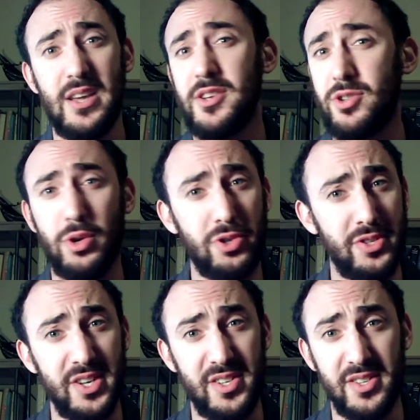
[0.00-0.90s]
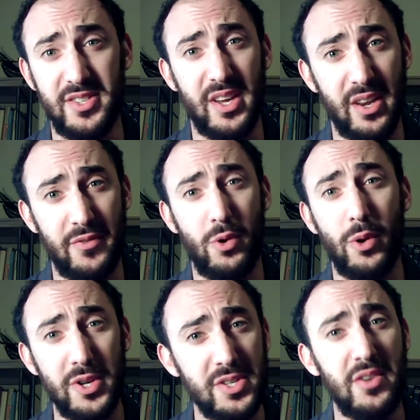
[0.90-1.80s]
social distancing, and of
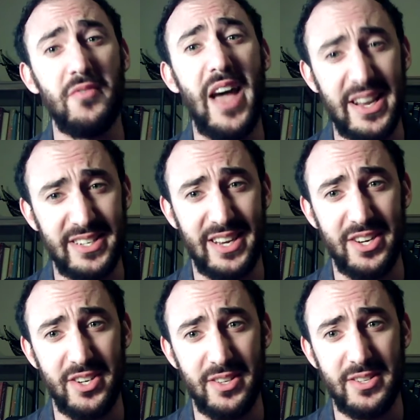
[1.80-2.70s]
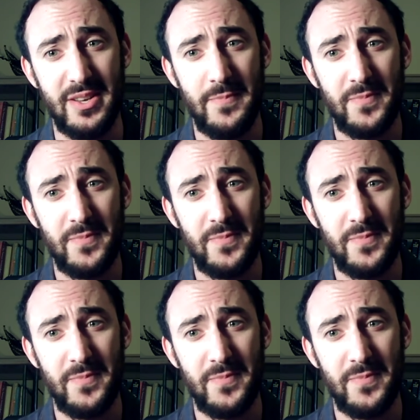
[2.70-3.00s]
course, vaccinations.